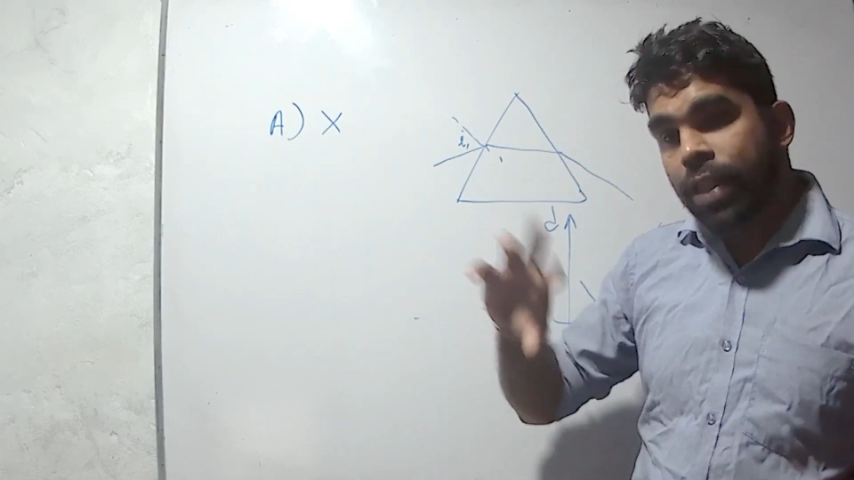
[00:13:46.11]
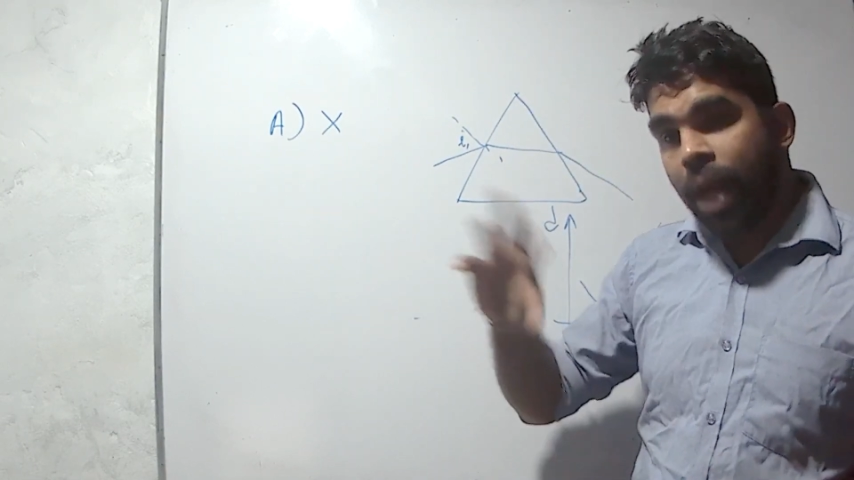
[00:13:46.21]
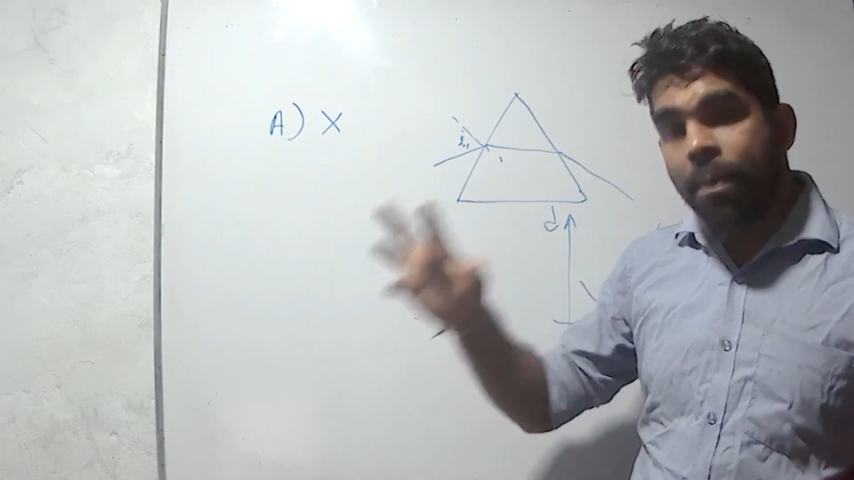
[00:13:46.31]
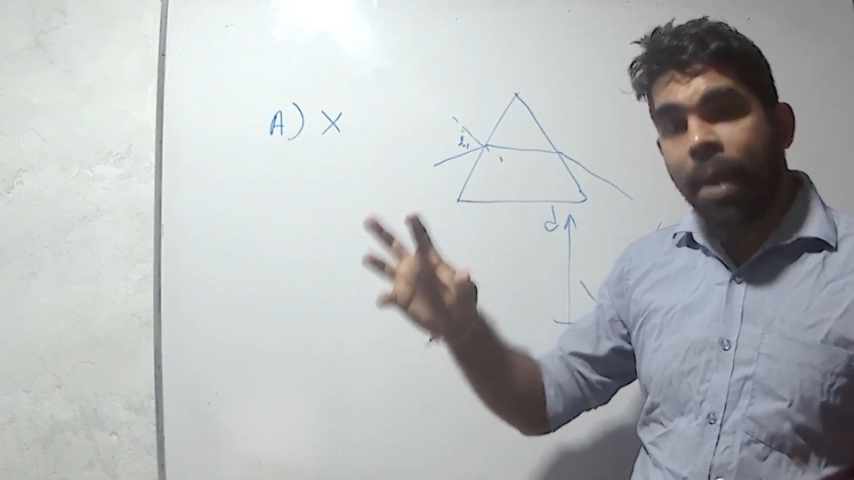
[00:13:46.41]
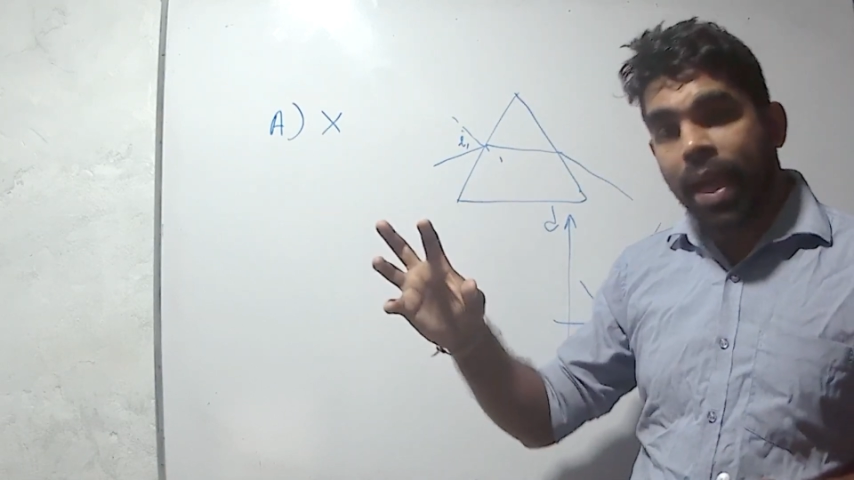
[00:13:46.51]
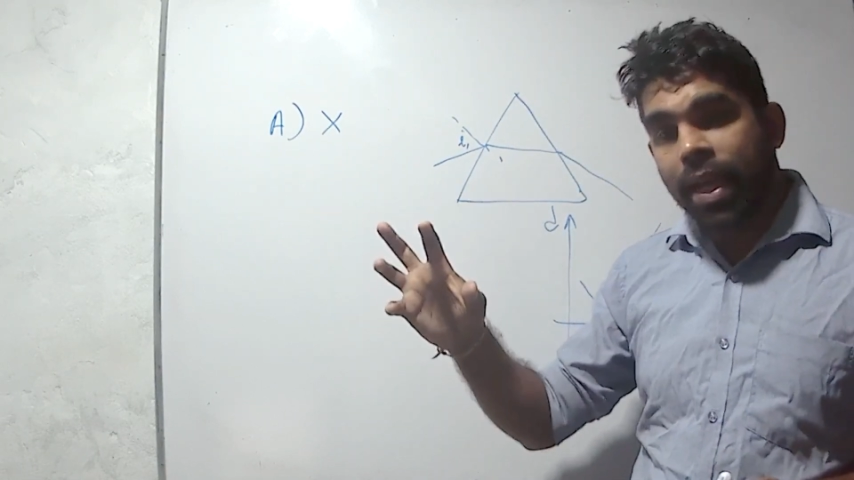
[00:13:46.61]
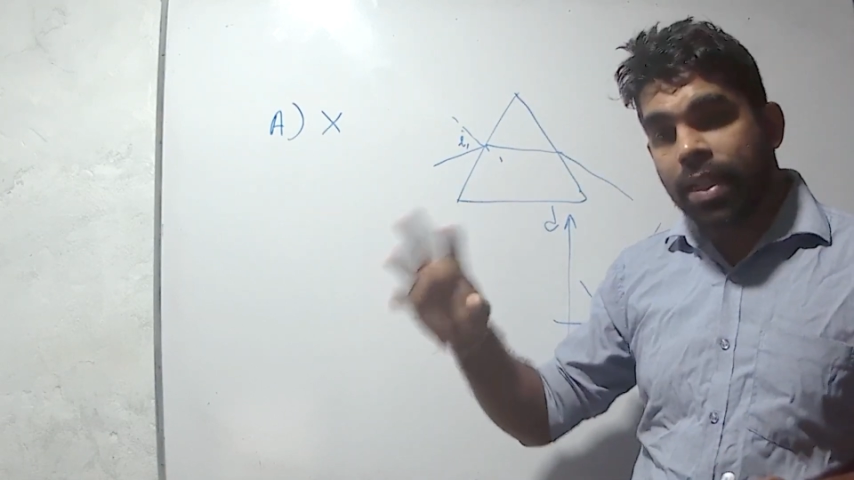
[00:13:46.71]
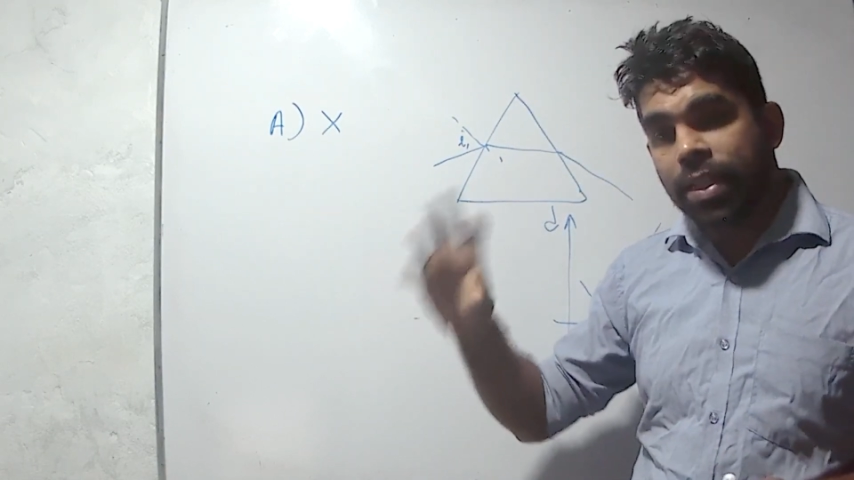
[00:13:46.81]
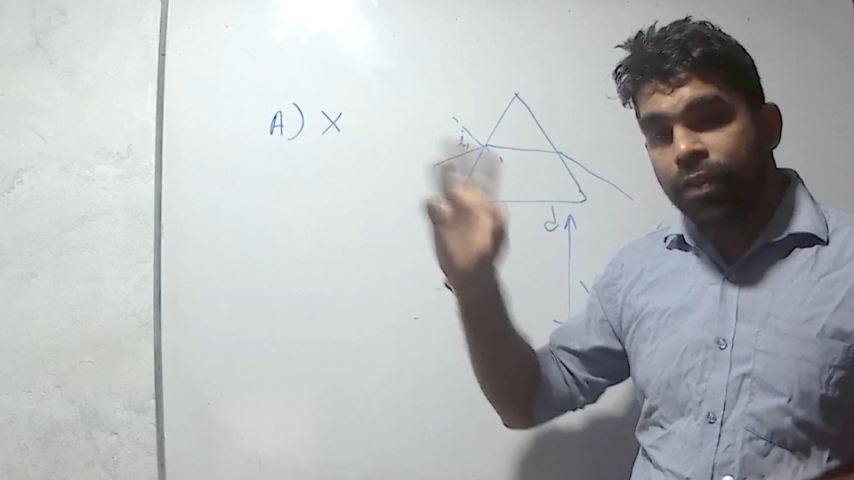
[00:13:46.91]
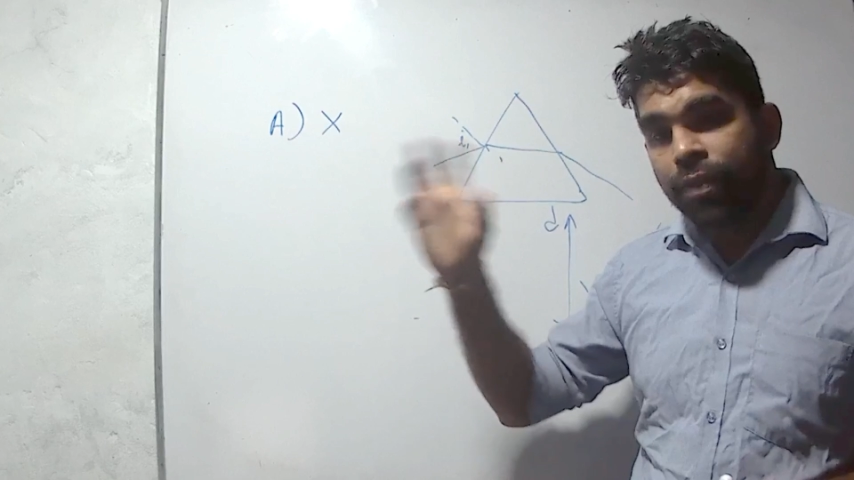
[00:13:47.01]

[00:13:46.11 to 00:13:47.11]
some angles,